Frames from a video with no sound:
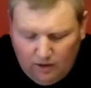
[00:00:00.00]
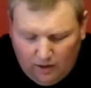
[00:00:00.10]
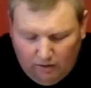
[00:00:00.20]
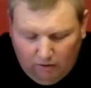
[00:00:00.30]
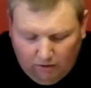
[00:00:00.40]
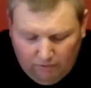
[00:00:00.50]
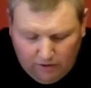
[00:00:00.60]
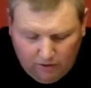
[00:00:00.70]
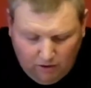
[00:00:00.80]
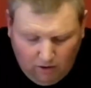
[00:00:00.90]
I love
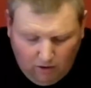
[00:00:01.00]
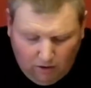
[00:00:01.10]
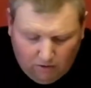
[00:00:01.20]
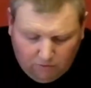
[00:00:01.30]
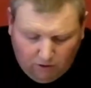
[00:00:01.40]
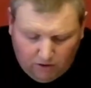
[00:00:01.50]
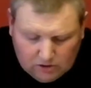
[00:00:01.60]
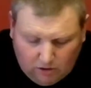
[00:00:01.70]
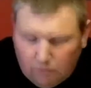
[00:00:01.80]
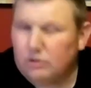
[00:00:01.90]
it. Overall,
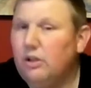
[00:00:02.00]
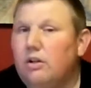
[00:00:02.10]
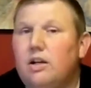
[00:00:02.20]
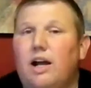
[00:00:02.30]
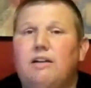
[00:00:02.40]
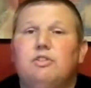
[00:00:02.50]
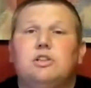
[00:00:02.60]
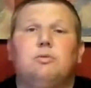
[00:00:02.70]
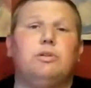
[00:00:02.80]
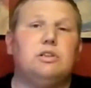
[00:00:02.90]
this card was good. I
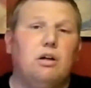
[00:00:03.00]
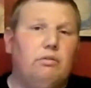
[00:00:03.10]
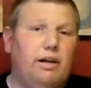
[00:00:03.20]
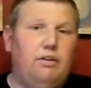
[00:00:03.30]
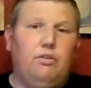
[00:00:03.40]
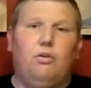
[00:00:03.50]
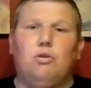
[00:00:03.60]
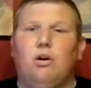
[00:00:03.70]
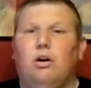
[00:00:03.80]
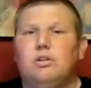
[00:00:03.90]
averaged 3-star rating for the
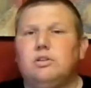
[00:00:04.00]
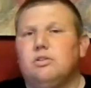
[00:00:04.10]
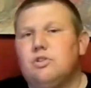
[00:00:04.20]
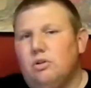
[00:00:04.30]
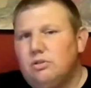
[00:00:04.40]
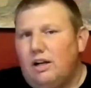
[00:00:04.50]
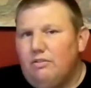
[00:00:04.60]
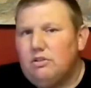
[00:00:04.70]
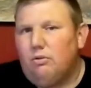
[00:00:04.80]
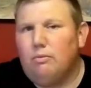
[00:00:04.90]
whole card, so the show's
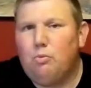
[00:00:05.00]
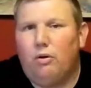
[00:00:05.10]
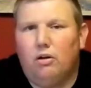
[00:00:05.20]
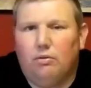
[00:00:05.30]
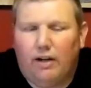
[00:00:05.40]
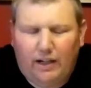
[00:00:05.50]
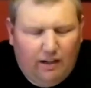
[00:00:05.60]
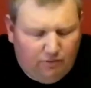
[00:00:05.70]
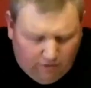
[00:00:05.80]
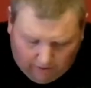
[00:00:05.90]
averaged a 3.0 rating
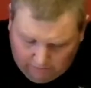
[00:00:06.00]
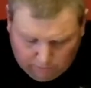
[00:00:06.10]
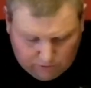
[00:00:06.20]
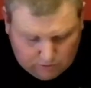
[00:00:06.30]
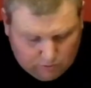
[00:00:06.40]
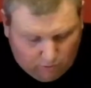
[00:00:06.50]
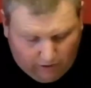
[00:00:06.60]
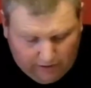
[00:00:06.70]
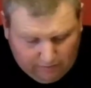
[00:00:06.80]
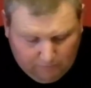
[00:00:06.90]
out of 5, which is
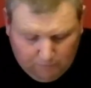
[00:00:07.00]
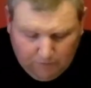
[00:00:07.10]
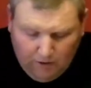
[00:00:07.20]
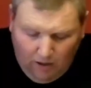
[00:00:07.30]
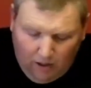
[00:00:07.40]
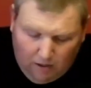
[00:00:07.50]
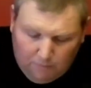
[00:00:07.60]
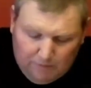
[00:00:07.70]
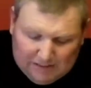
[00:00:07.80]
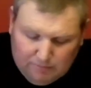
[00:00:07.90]
great.
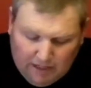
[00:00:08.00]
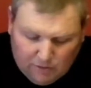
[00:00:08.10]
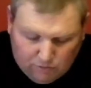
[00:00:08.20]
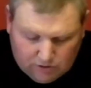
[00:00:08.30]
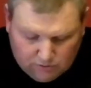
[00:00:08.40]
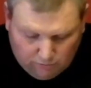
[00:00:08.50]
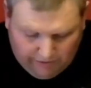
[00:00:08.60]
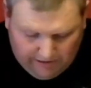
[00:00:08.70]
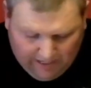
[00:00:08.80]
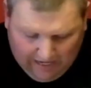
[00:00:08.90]
Best match was
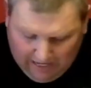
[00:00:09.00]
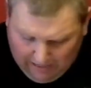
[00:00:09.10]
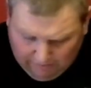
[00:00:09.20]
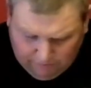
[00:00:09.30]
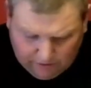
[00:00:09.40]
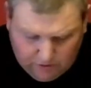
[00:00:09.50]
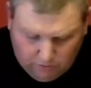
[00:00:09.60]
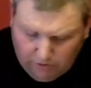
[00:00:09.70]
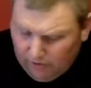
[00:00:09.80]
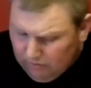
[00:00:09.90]
3.5, had
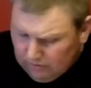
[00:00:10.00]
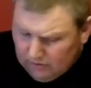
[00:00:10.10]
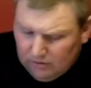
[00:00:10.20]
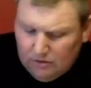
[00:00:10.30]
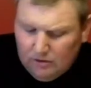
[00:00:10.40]
2 of those.